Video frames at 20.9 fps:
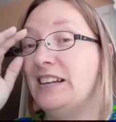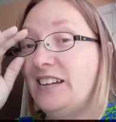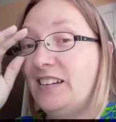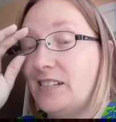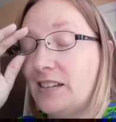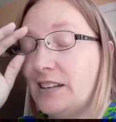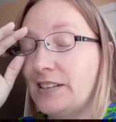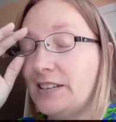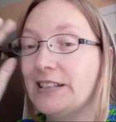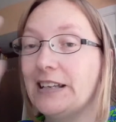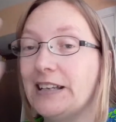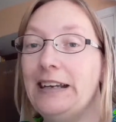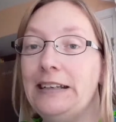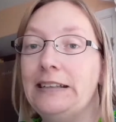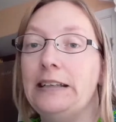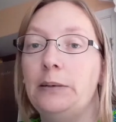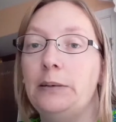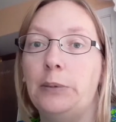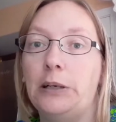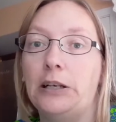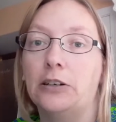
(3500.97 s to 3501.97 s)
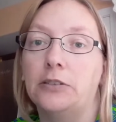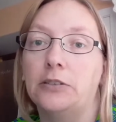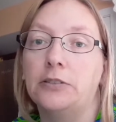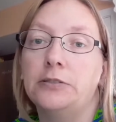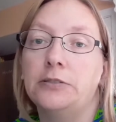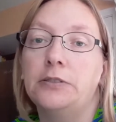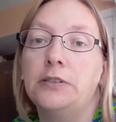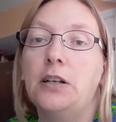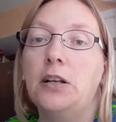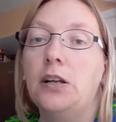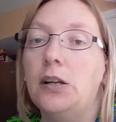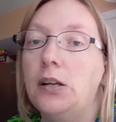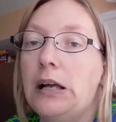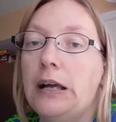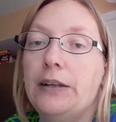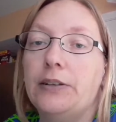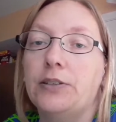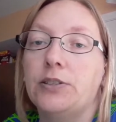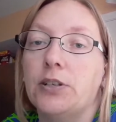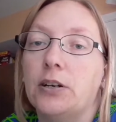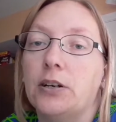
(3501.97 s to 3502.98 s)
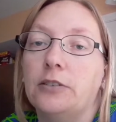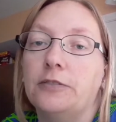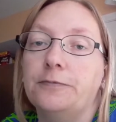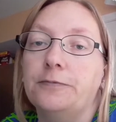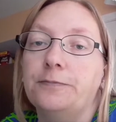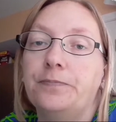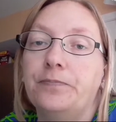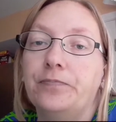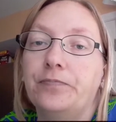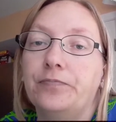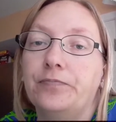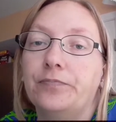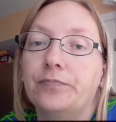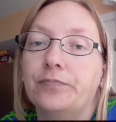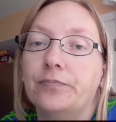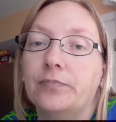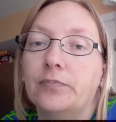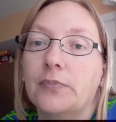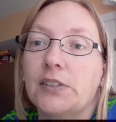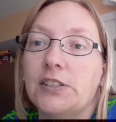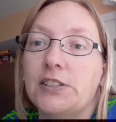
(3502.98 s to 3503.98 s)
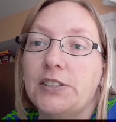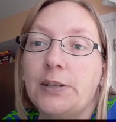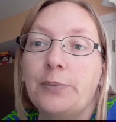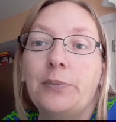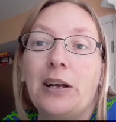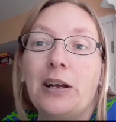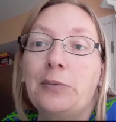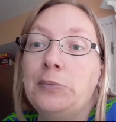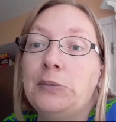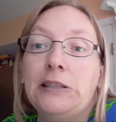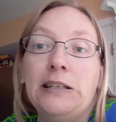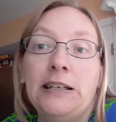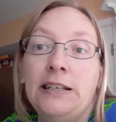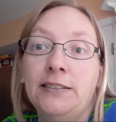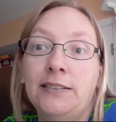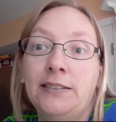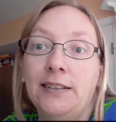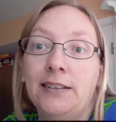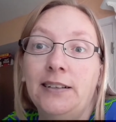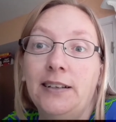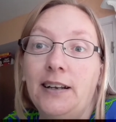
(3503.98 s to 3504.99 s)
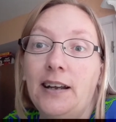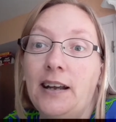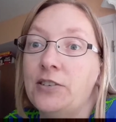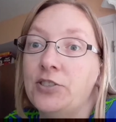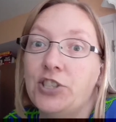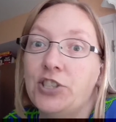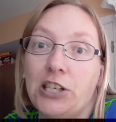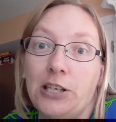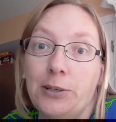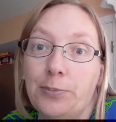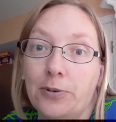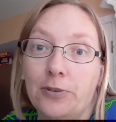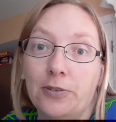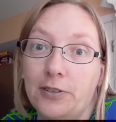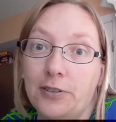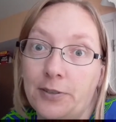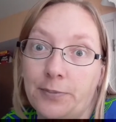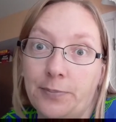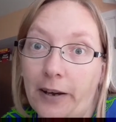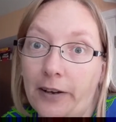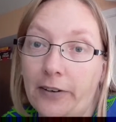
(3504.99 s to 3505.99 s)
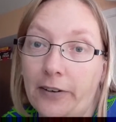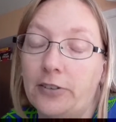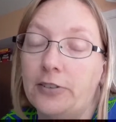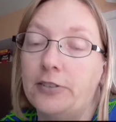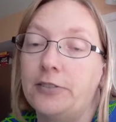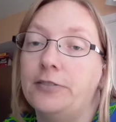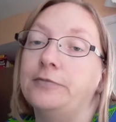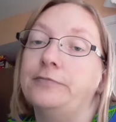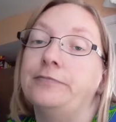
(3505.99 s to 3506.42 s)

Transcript: it's an easy meal. So sometimes easy and cheaper is better.